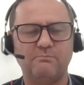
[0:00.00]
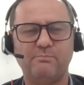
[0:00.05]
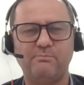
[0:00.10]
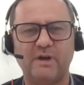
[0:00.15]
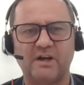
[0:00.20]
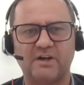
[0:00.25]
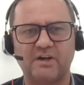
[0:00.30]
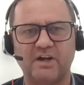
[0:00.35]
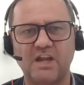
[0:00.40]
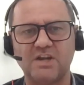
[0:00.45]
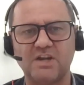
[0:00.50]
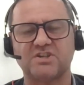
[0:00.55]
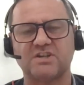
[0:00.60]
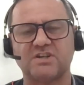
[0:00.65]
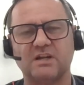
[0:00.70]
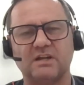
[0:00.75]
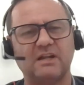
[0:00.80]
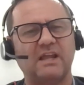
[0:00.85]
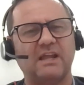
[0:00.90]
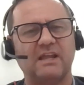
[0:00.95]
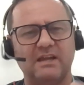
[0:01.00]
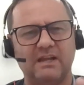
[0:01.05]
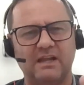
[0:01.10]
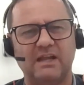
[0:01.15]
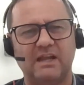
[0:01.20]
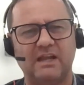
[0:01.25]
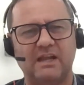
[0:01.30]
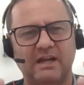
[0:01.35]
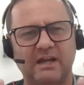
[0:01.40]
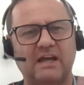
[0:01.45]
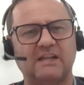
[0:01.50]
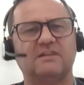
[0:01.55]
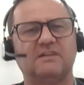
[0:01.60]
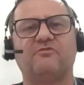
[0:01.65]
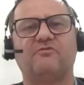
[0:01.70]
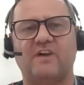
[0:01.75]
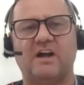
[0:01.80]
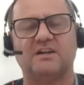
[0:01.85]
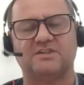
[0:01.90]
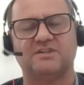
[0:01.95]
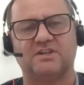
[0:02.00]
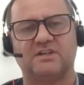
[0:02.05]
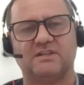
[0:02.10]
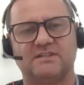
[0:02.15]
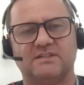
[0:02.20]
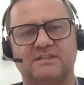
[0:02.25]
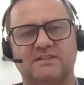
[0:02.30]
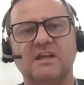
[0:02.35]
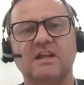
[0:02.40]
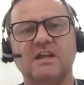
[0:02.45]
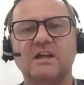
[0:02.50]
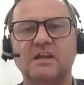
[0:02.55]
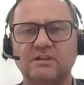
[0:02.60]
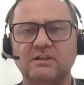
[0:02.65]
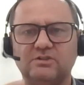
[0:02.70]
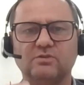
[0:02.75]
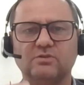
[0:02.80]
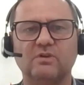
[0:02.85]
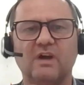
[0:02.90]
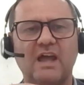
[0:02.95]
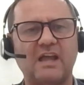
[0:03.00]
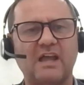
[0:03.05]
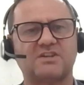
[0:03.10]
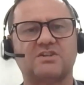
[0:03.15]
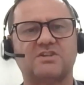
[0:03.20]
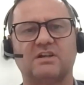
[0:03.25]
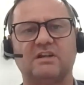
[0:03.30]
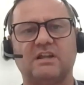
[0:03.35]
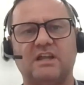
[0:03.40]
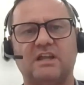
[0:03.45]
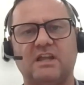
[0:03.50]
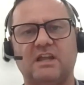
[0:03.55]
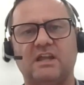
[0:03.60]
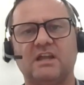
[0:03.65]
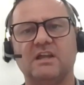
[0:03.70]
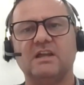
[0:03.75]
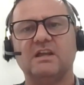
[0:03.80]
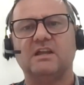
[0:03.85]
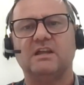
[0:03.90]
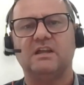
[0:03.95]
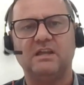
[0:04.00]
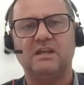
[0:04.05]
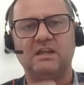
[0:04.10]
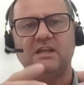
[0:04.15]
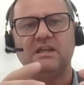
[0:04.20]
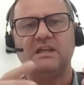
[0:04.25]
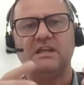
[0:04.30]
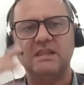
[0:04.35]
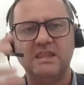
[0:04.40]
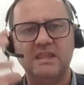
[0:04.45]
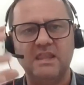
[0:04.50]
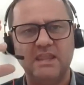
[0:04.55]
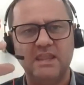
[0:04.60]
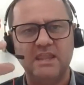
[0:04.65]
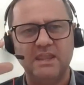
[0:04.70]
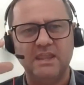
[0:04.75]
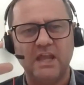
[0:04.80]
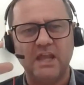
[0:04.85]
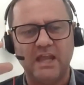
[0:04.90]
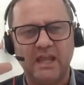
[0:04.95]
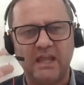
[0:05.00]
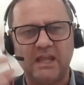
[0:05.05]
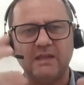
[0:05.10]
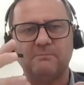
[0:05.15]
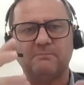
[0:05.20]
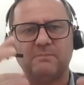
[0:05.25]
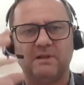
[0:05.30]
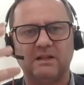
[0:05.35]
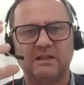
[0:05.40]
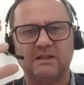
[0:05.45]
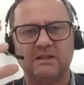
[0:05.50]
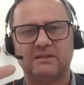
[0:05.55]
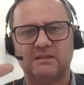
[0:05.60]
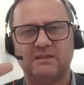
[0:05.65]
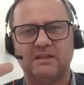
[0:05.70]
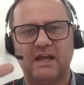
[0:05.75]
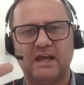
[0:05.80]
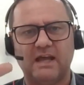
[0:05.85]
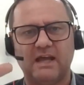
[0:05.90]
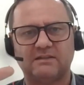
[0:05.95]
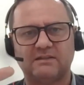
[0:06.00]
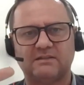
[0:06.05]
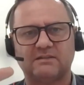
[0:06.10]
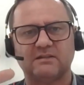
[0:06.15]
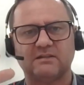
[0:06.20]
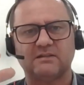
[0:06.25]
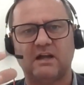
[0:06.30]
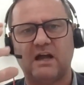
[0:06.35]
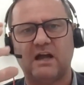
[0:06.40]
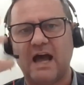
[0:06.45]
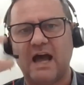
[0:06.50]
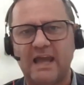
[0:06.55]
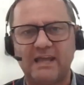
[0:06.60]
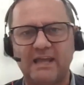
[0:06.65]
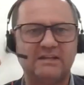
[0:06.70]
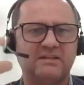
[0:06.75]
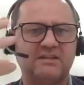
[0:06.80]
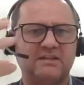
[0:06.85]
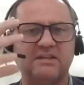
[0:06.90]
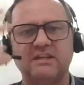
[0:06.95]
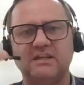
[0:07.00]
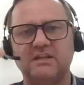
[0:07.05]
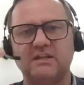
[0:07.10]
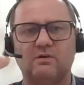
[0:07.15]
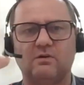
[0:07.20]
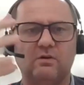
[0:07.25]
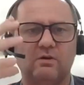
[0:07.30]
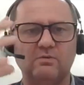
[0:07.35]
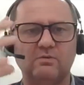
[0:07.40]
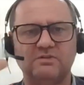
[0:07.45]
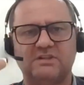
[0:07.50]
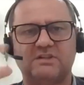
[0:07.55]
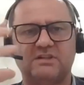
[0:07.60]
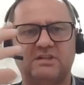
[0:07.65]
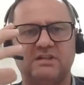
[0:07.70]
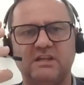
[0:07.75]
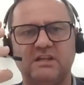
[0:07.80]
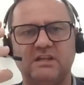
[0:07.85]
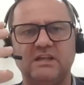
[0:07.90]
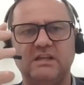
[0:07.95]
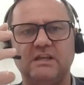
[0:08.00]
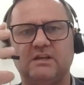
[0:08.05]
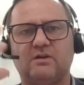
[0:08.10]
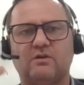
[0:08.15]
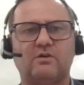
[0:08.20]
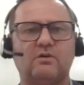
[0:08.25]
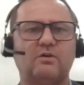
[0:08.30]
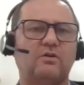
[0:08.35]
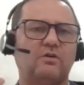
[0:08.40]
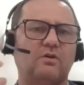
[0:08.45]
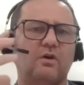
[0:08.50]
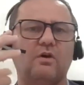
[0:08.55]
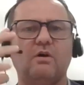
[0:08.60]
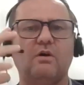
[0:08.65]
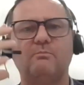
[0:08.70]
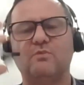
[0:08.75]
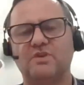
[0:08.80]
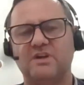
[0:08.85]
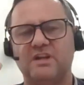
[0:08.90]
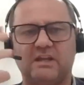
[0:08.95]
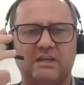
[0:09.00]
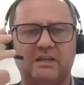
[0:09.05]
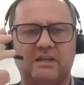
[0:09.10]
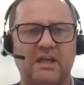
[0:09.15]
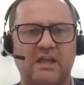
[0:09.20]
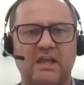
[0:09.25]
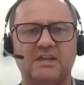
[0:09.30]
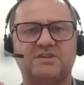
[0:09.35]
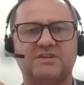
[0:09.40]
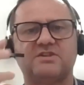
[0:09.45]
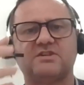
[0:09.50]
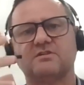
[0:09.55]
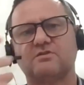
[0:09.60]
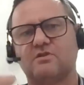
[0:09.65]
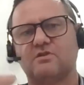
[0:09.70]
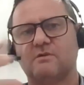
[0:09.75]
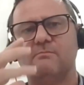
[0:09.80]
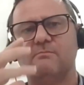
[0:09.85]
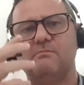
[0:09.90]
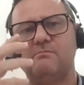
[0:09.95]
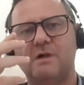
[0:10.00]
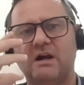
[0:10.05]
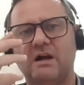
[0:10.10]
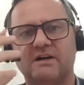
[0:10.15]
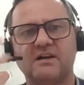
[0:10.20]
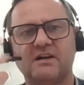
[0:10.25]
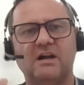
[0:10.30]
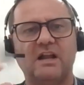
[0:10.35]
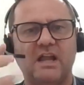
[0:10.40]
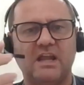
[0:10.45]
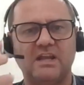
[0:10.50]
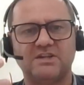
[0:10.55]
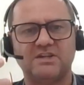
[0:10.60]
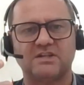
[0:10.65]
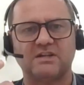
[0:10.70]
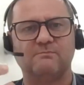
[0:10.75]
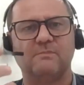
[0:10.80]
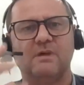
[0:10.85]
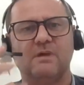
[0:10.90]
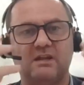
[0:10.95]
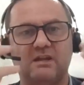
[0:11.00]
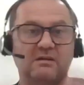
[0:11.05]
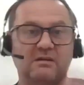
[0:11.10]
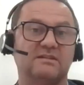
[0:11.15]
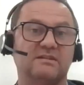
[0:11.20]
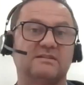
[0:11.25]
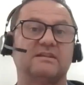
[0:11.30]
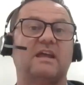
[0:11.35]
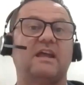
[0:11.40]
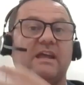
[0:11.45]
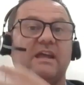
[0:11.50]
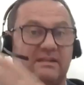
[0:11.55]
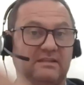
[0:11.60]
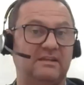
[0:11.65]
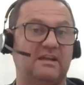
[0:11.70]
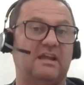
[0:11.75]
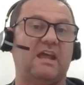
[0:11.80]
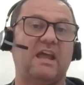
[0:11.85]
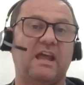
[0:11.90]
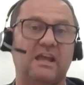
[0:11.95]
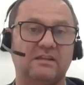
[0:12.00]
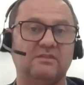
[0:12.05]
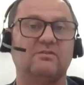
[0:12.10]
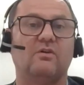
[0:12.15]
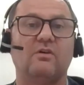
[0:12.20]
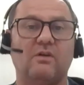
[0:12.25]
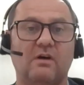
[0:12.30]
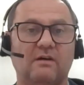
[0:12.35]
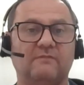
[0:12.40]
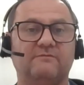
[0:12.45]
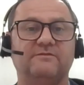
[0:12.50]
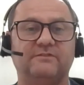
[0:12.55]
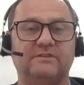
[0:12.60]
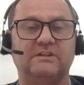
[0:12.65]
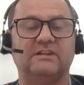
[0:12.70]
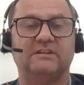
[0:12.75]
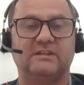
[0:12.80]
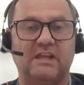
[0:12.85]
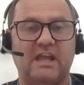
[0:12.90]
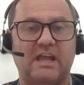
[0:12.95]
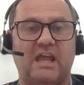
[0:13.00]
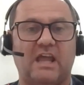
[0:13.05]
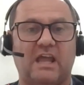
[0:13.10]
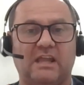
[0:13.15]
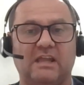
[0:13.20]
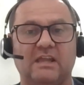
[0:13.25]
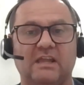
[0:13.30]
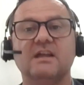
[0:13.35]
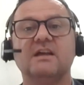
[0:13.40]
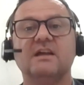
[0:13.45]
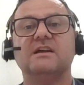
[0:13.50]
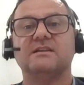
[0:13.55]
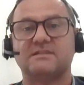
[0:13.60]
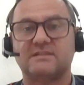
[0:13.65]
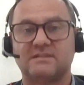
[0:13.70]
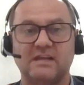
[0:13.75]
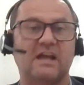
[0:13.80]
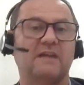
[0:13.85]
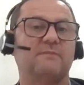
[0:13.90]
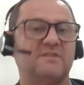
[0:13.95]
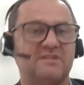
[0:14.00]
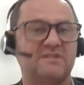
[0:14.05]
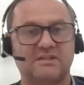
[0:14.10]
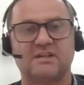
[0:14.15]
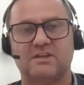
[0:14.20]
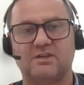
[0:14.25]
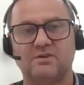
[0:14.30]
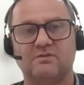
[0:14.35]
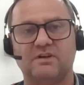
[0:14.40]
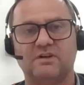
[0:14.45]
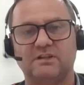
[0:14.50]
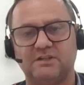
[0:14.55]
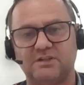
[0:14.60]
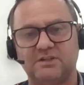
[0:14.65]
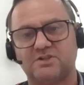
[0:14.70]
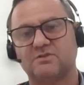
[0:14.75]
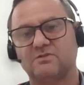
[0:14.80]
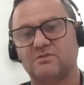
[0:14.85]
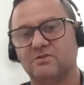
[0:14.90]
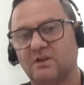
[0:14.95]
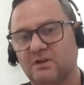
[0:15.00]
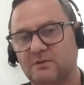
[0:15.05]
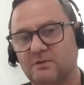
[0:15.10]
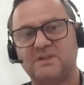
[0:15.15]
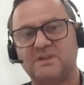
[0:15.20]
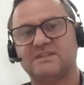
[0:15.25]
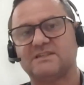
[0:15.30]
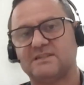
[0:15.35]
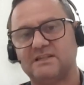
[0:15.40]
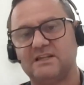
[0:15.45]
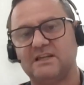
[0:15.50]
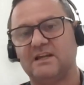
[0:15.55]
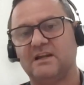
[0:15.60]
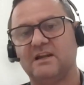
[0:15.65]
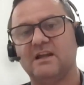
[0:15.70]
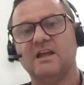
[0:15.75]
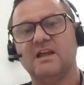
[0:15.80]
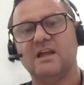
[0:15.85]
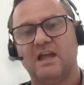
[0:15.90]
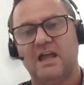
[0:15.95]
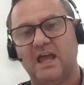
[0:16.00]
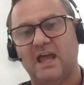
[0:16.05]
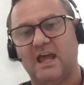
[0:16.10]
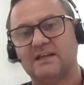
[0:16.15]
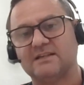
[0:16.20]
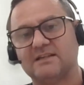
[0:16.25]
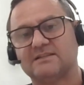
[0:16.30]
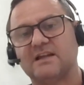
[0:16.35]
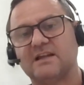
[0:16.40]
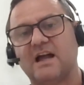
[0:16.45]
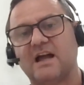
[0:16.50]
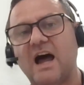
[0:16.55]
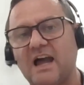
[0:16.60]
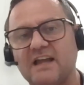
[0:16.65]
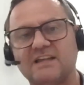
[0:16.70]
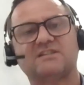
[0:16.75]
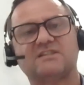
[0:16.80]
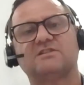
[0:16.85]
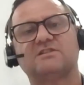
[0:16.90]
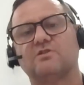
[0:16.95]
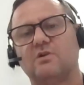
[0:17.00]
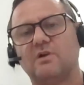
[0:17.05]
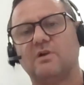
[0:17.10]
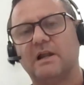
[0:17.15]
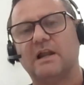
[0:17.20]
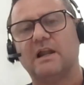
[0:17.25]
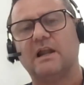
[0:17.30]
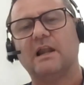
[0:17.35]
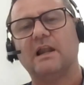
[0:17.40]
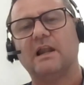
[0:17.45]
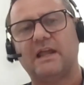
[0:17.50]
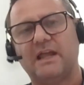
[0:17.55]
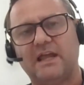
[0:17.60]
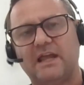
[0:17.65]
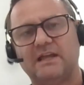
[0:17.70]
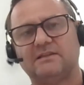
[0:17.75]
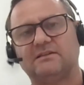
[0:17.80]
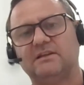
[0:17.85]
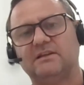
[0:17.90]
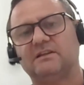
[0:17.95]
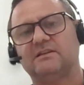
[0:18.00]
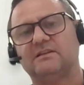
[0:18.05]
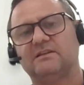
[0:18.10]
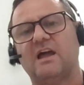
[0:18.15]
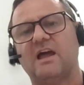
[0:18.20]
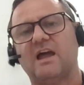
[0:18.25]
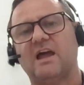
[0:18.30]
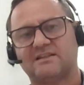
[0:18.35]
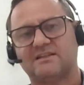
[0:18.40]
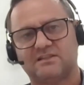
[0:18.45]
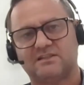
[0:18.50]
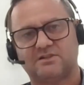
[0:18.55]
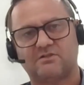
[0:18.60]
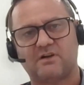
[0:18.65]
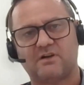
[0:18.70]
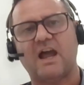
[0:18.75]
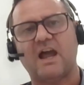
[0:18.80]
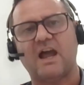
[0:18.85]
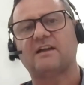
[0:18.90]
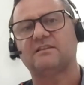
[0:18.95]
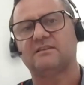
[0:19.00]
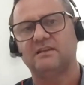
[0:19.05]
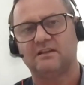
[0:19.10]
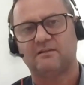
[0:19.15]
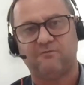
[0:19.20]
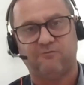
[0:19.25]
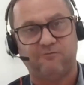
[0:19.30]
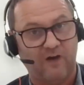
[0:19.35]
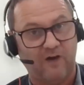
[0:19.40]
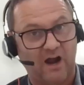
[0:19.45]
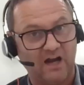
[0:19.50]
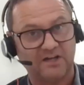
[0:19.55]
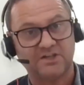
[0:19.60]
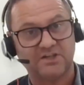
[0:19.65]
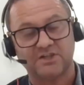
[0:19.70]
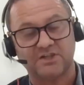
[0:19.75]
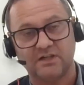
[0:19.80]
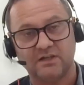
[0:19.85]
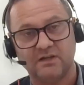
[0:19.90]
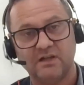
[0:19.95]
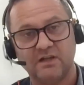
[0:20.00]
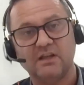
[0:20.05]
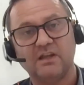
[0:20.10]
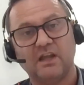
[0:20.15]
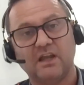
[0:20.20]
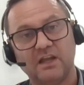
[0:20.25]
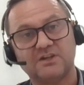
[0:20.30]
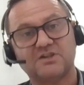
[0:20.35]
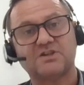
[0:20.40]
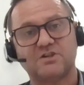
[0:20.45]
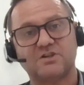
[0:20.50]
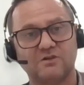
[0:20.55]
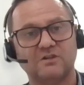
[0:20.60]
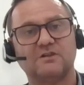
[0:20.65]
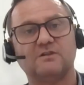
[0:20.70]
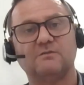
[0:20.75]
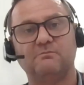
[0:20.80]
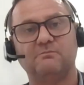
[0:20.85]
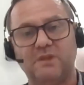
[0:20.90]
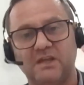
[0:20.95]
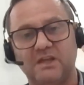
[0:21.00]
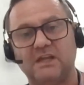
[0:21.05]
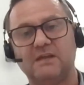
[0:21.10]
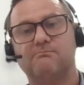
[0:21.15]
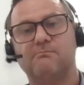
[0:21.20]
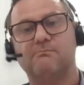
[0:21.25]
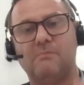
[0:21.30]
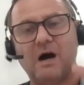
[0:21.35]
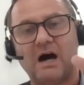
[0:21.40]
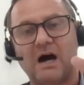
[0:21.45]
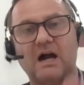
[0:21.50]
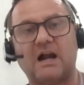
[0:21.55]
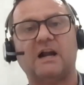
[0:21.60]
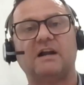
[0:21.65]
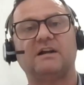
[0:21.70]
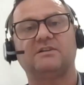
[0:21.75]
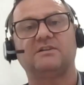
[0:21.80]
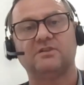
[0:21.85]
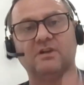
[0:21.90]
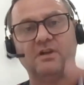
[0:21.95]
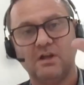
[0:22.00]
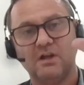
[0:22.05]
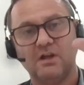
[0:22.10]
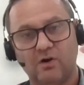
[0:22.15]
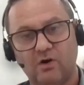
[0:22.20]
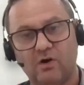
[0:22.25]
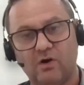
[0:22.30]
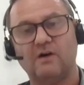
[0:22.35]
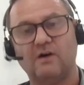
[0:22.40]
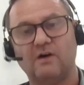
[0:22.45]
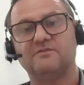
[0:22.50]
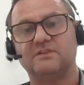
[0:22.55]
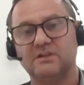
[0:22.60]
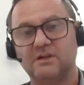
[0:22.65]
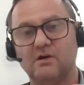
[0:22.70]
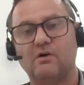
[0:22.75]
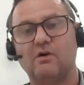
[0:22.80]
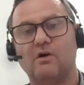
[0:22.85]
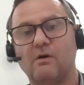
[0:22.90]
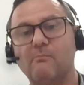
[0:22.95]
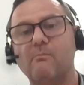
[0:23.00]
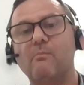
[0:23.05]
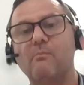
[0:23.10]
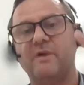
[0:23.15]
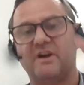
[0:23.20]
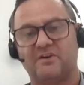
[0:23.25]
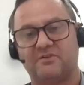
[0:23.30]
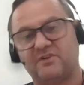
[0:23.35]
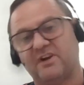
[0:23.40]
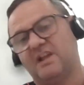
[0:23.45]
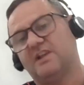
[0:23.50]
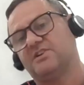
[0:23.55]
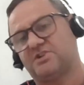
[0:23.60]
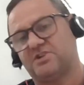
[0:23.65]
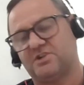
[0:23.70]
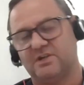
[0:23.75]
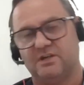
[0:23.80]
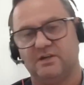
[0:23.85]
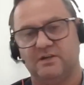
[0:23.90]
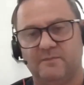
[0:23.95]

operation and other functions to actually enable that IT/OT communication comparison, because at the end of the day, cybersecurity should not be seen as isolated, extracted function. It should be part of the operation.